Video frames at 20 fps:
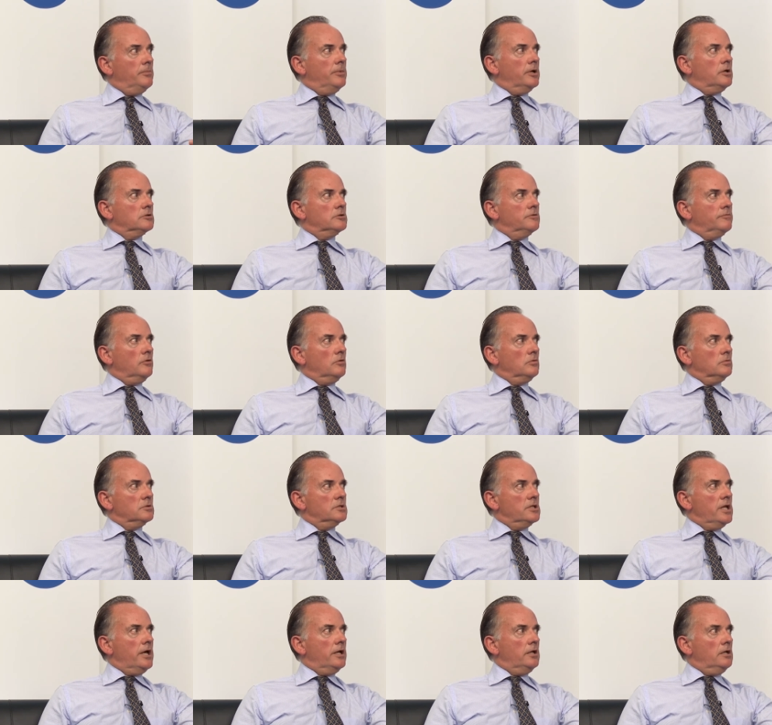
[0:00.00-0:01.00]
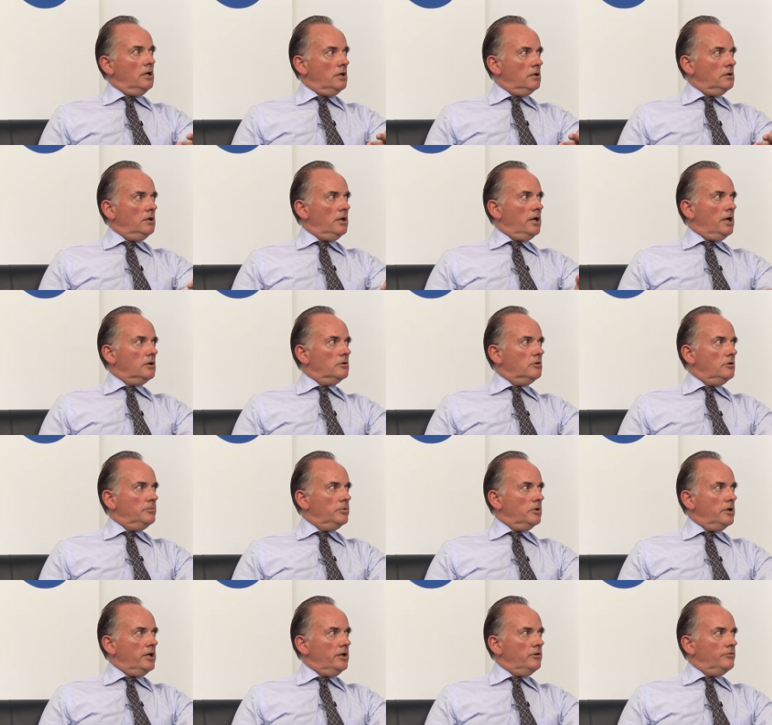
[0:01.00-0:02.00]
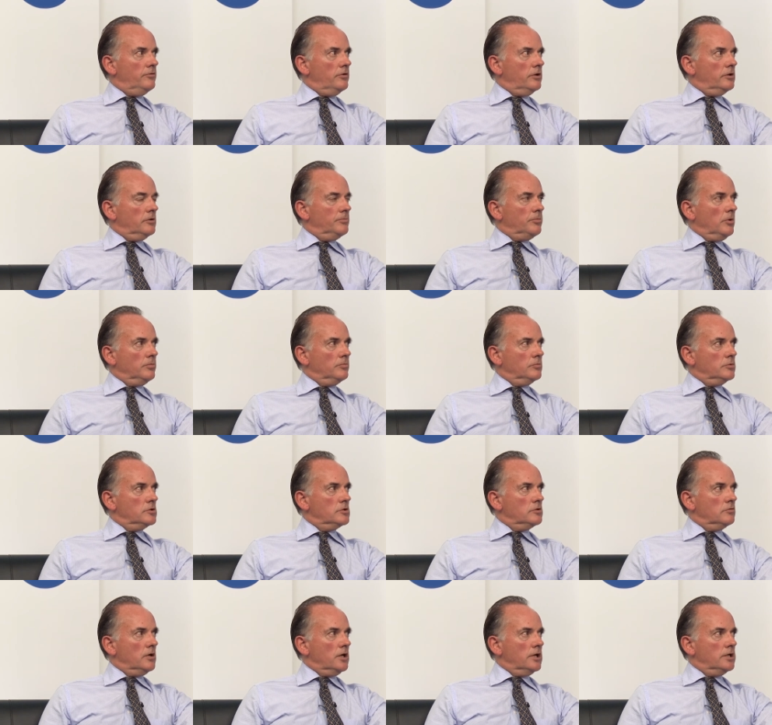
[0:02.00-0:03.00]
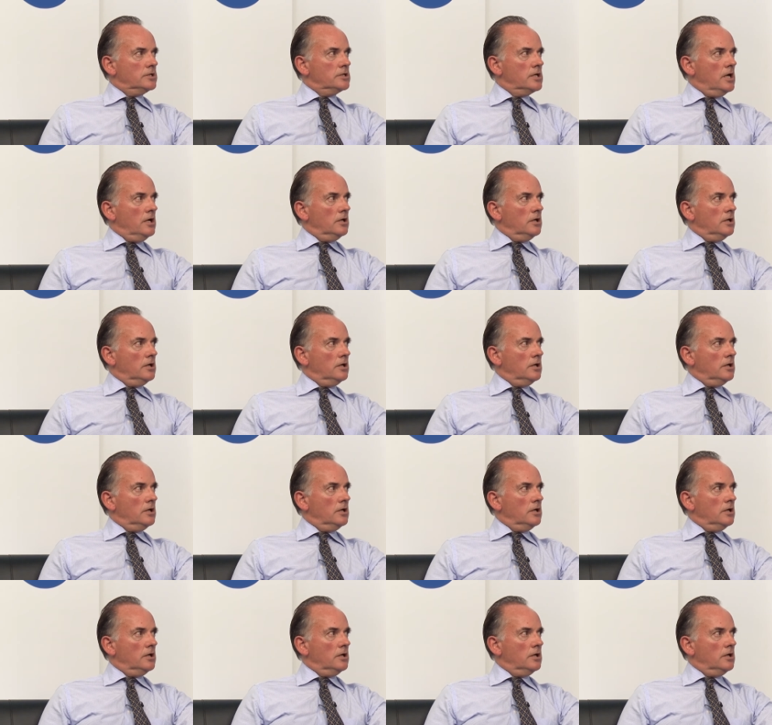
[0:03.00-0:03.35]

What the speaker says: Because of course then you get group relief and the problem wouldn't arise,